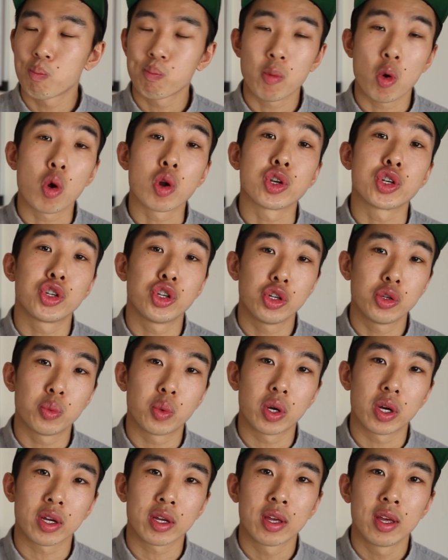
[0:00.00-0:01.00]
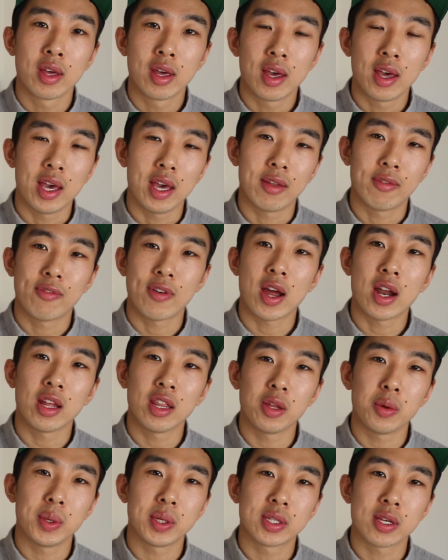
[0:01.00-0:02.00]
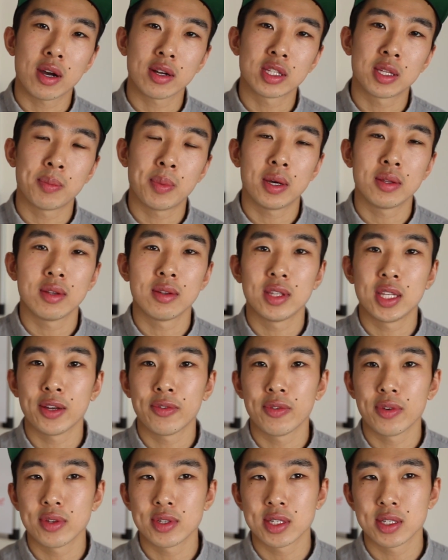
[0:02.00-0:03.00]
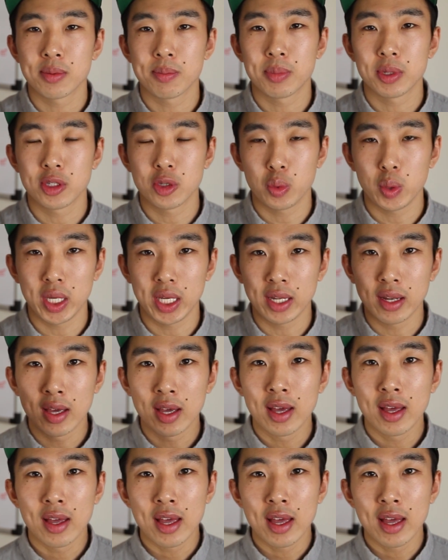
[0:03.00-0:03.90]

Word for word: or should work. And finally, we talked about the difference between